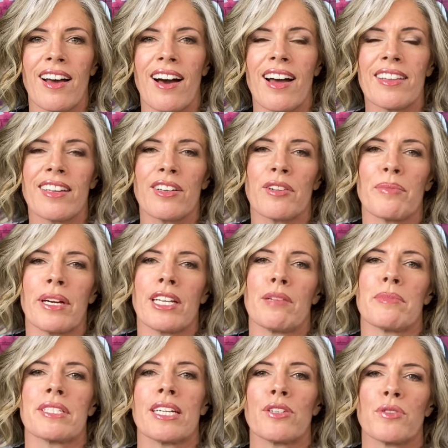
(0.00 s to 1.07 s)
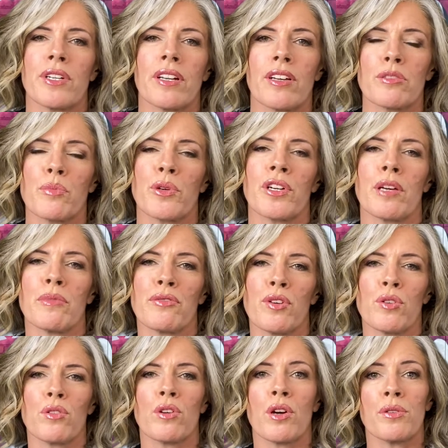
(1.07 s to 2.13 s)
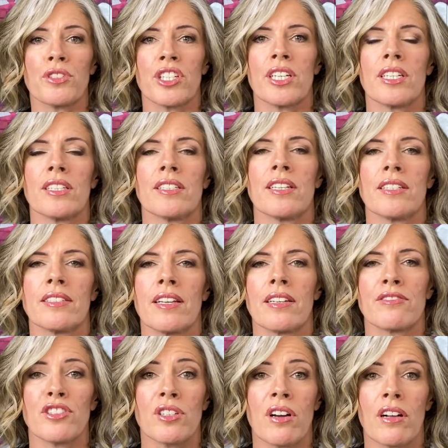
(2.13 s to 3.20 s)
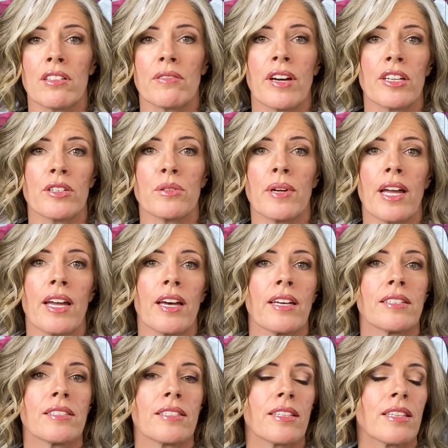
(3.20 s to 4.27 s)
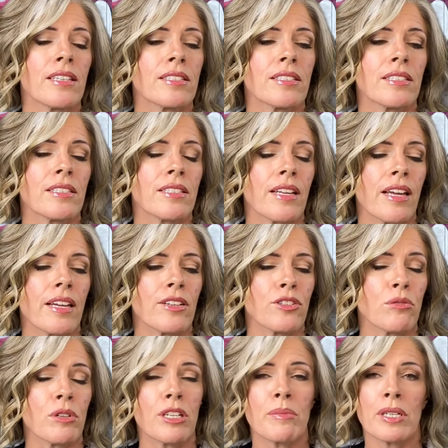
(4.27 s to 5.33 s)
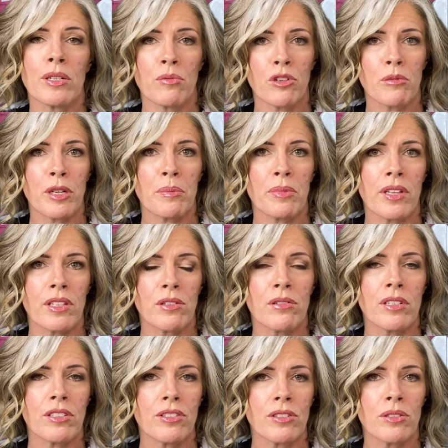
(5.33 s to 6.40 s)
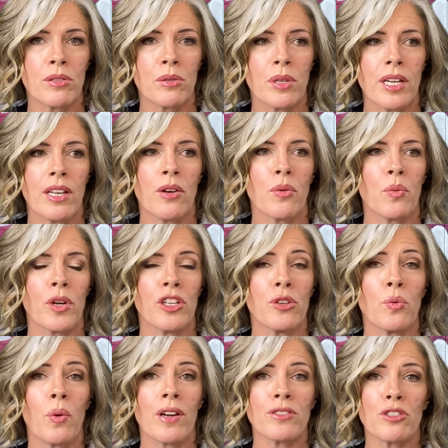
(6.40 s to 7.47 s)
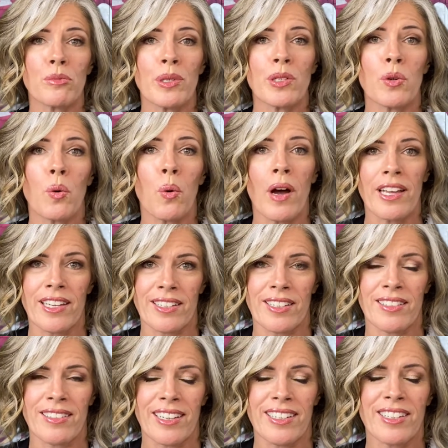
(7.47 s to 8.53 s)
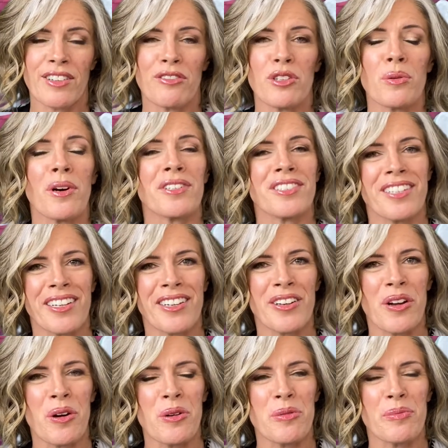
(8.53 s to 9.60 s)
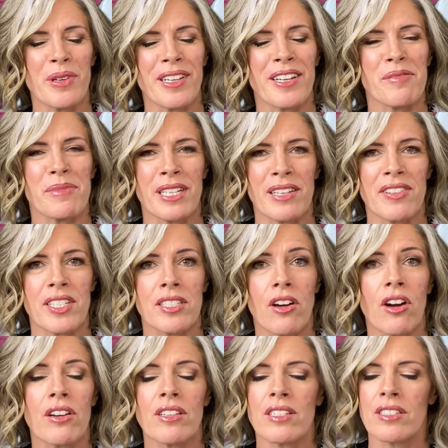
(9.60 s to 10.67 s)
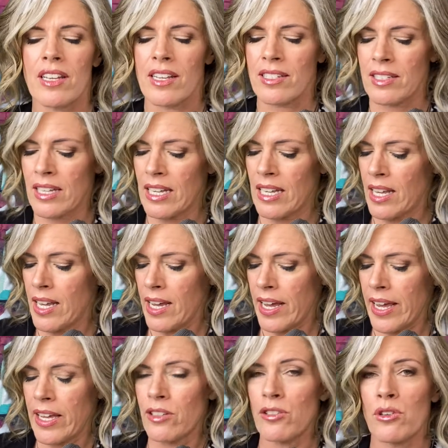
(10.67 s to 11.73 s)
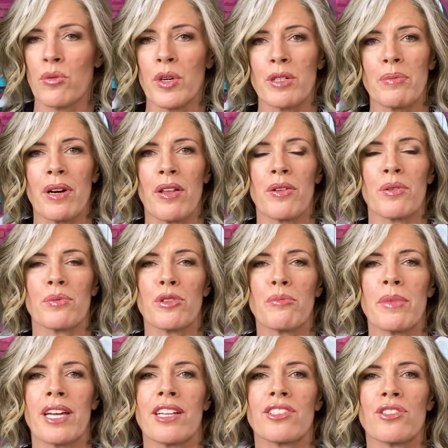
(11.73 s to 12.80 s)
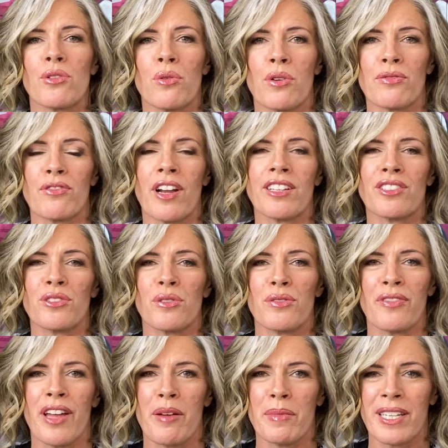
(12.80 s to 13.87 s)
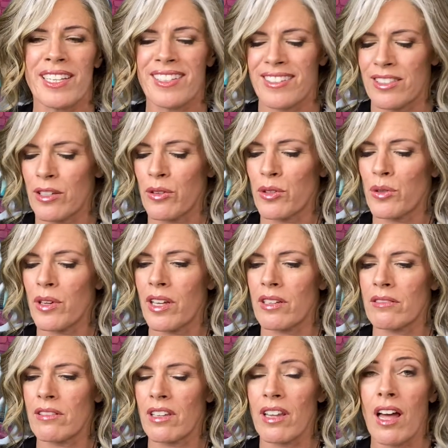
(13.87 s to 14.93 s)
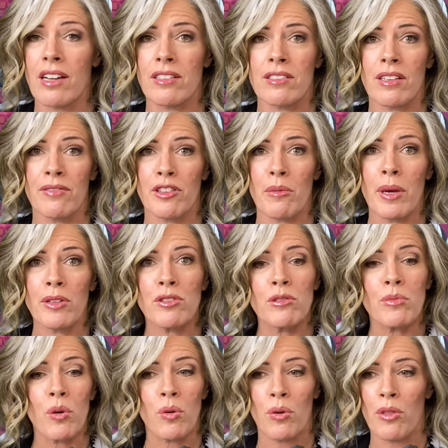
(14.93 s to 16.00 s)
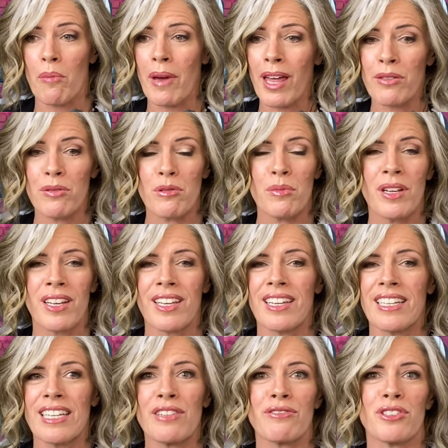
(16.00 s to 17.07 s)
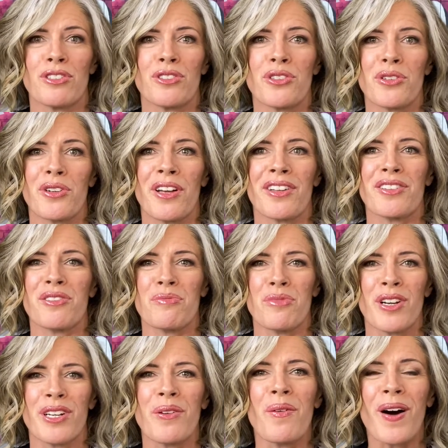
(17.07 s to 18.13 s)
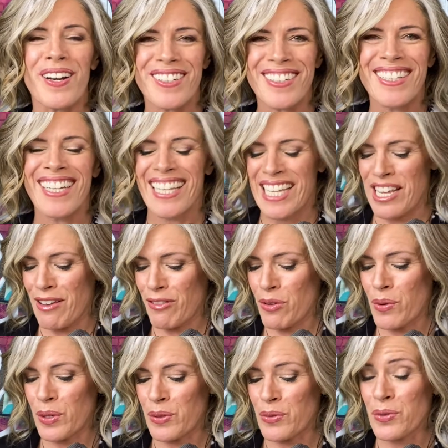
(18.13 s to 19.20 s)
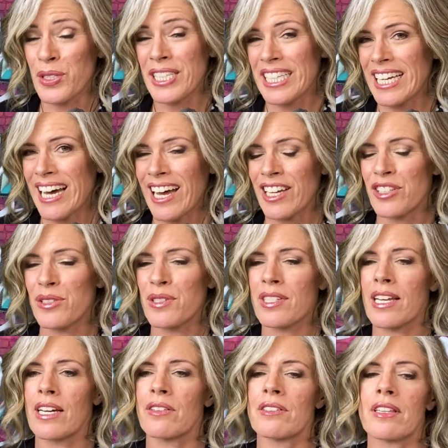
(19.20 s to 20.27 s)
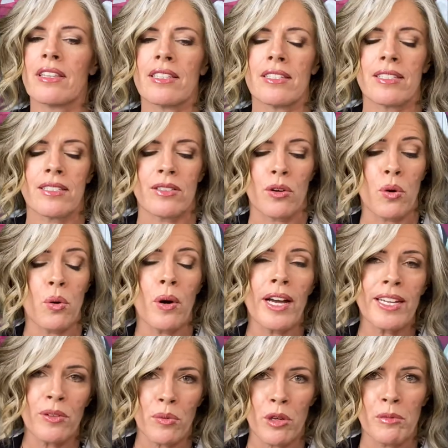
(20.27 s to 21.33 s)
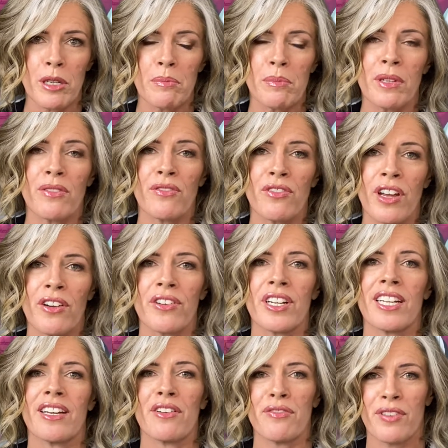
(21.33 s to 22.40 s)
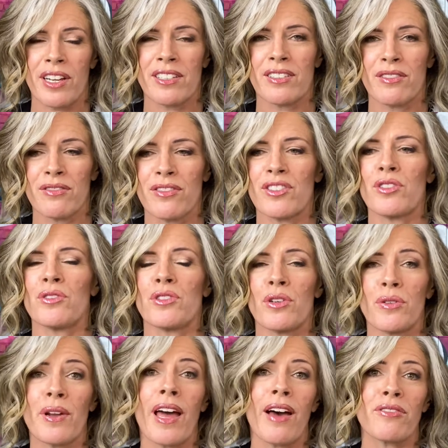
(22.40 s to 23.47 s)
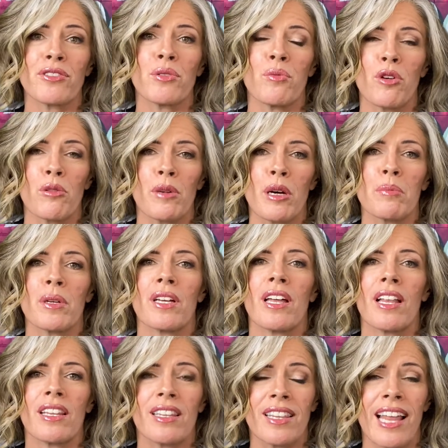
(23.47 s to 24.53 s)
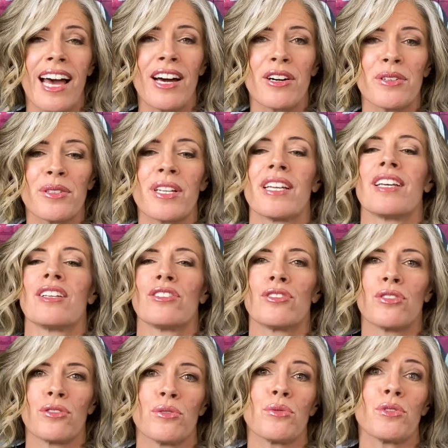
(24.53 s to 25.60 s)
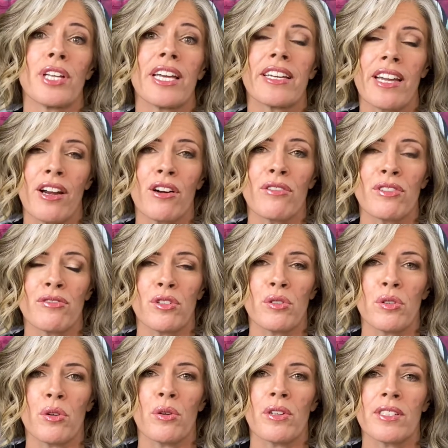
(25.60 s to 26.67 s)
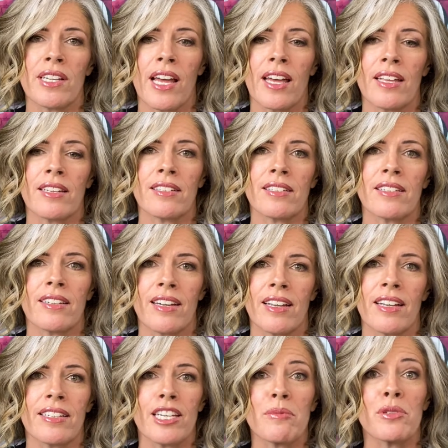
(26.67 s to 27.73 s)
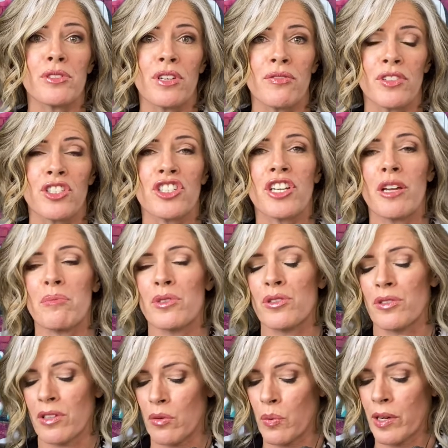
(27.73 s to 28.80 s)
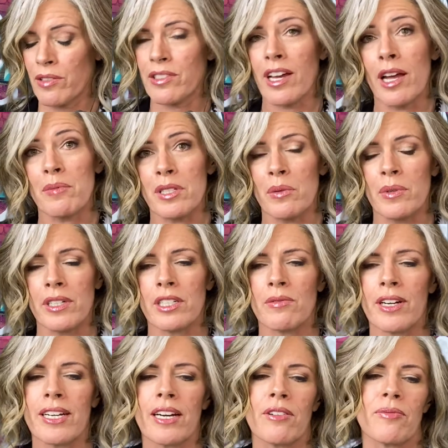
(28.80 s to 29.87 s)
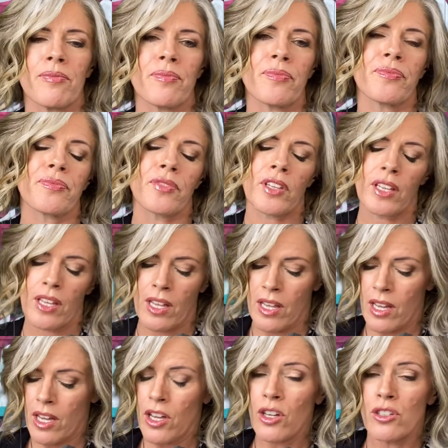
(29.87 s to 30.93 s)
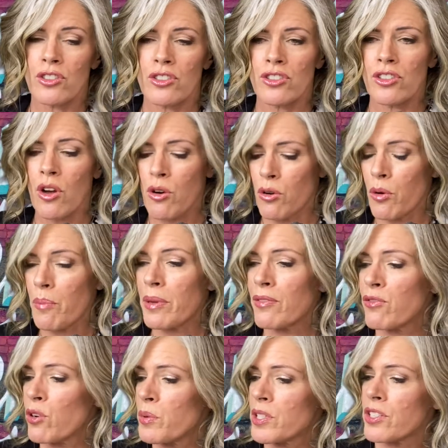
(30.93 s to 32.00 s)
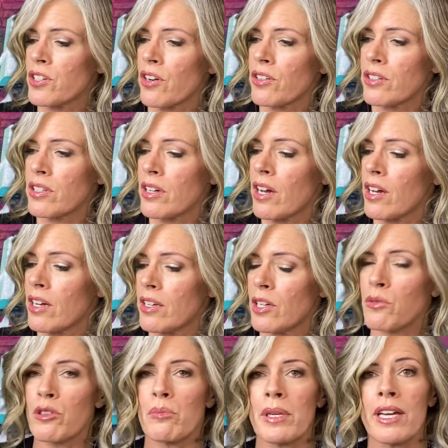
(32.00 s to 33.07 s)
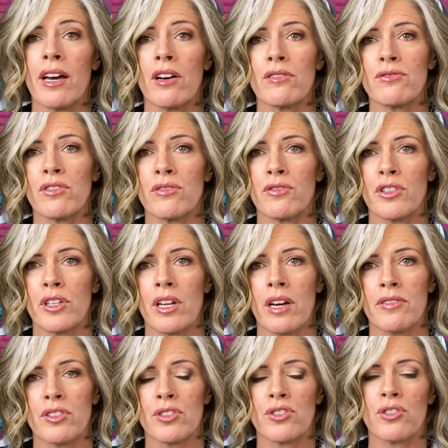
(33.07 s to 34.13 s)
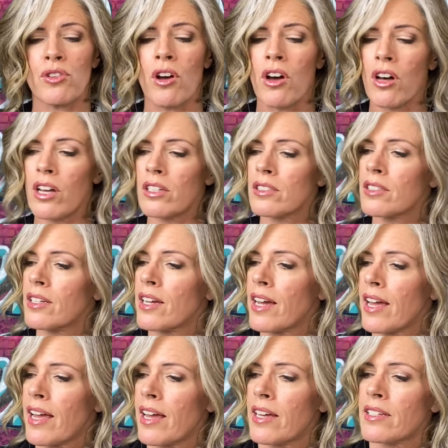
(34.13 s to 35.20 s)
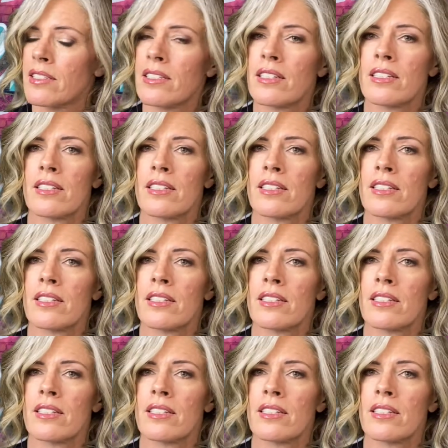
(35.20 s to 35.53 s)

Hi there, my name is Adrienne Osborne. I'm a vocal coach in Denver, Colorado, and this is a 20-minute warm-up that you can do when you want to be quiet. Like if you are stuck at home, like many of us are these days, and you don't want to bother roommates or friends or family. So you can lock yourself in the bedroom or the bathroom, even turn on some running water if you want to really hide your sound. This is a quiet warm-up, but very effective. You don't have to warm up loud to take care of your vocal cords and kind of keep yourself in shape during the weird times that we're in right now. So before we start, it would be helpful for you to have a straw and